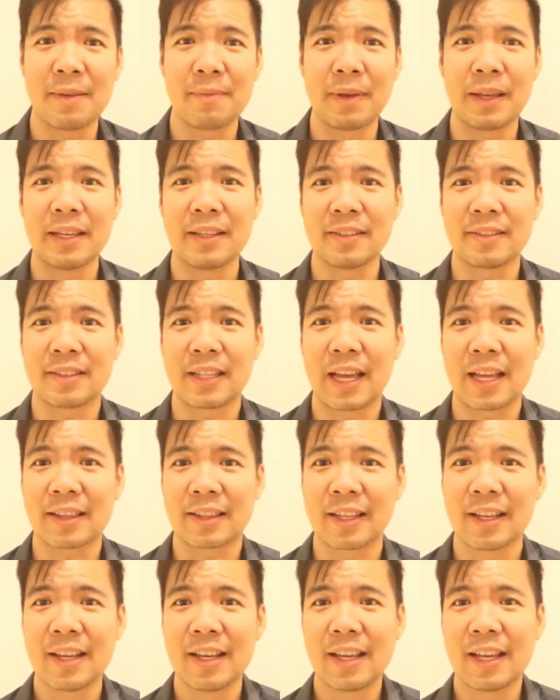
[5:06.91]
it means
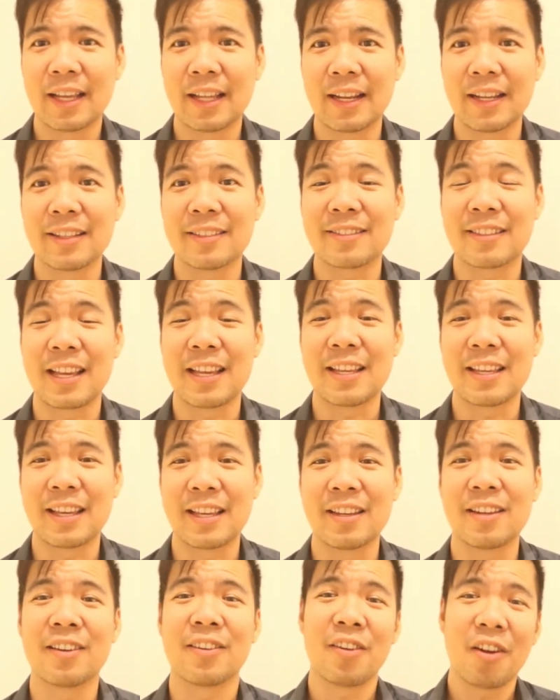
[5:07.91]
that it is
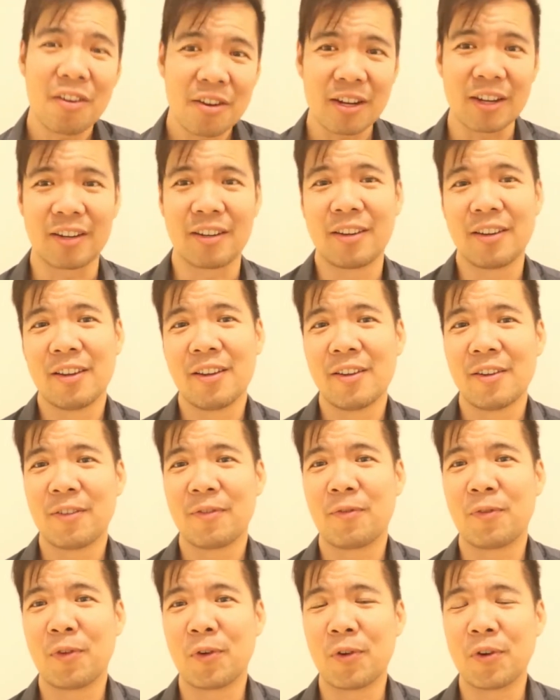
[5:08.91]
taking longer
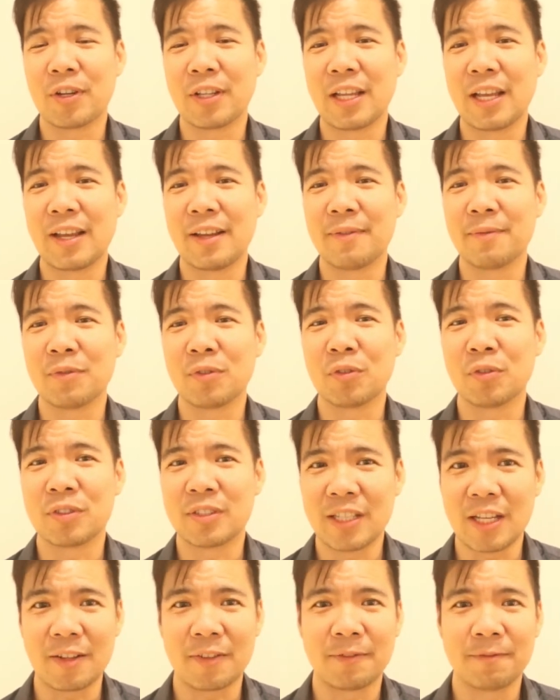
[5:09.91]
for them to
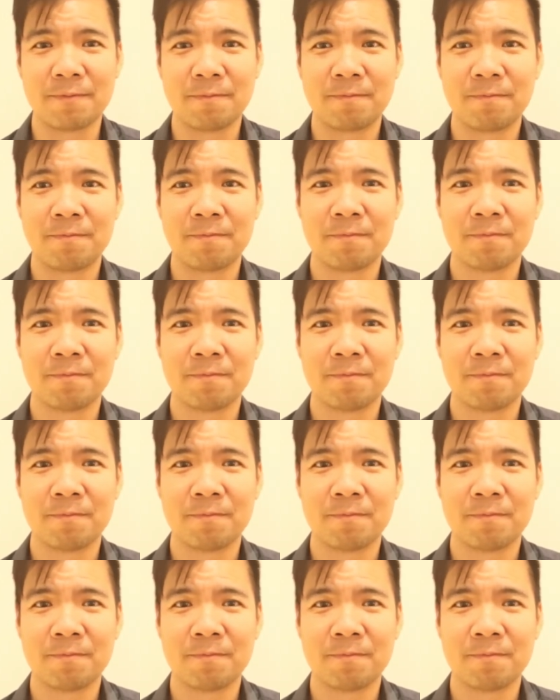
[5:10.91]
sell.